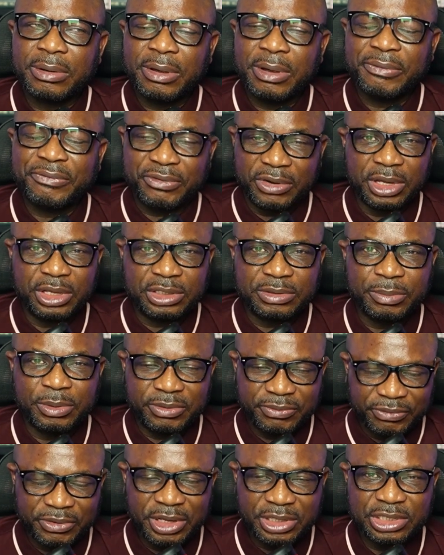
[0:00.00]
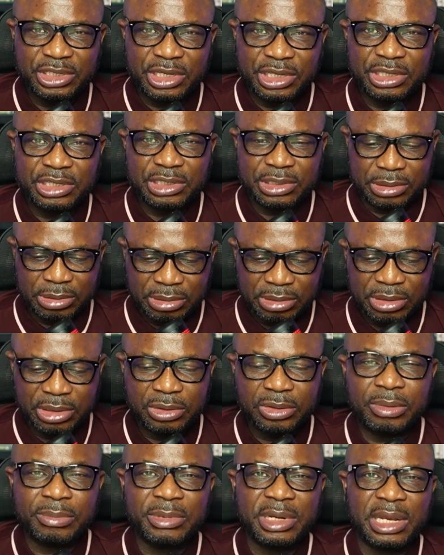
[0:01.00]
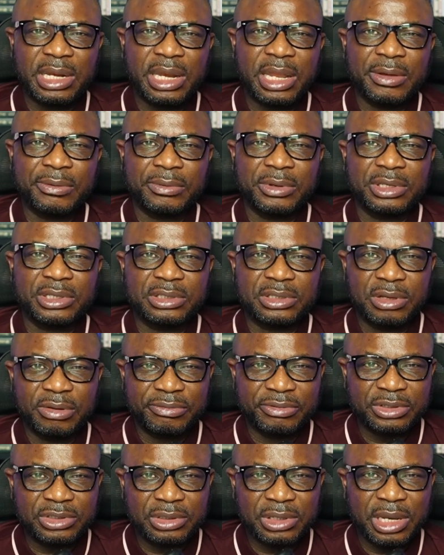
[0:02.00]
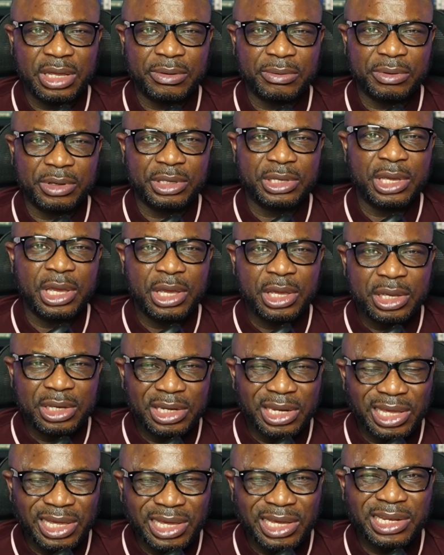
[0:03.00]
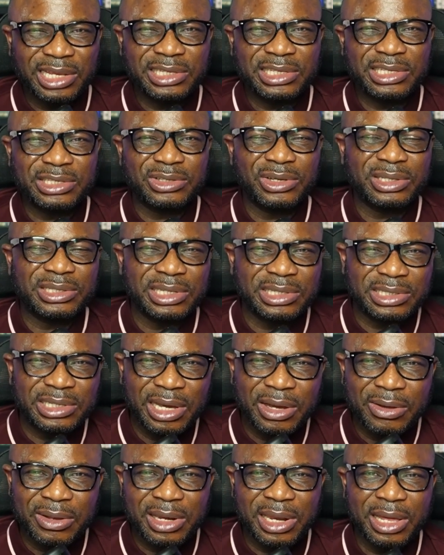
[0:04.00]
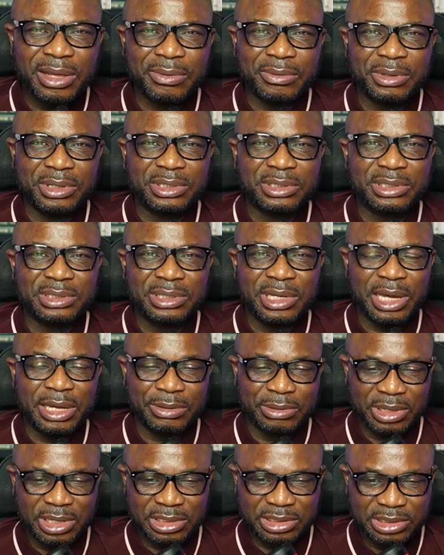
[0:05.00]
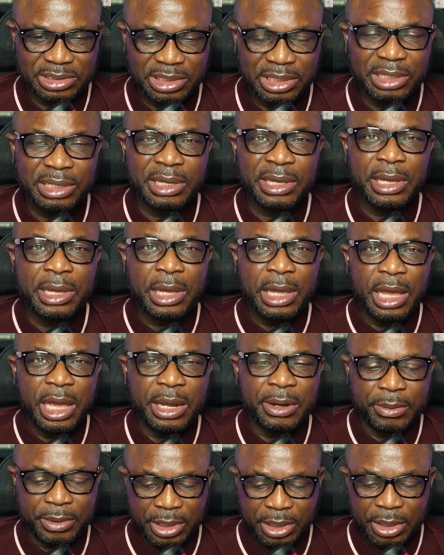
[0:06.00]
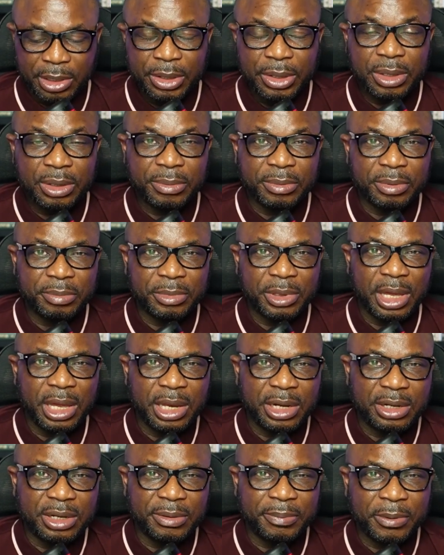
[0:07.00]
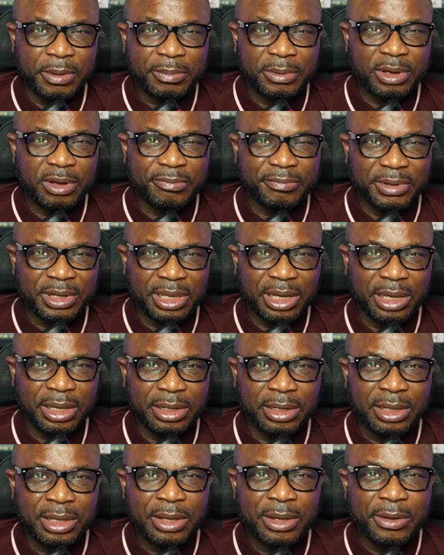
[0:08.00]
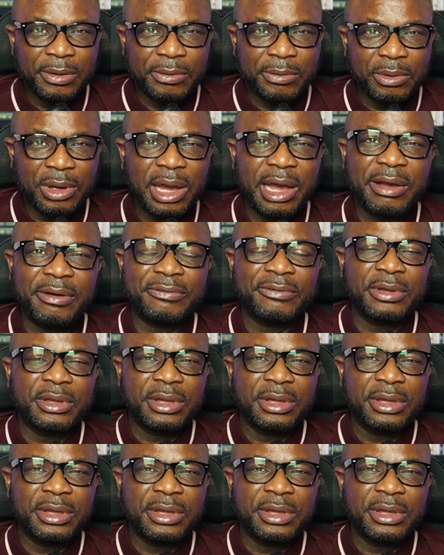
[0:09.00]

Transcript: French, but French is the dominant language, is the official language. The English is just the second language. And you can see, anyway, the Republic of Benin, you have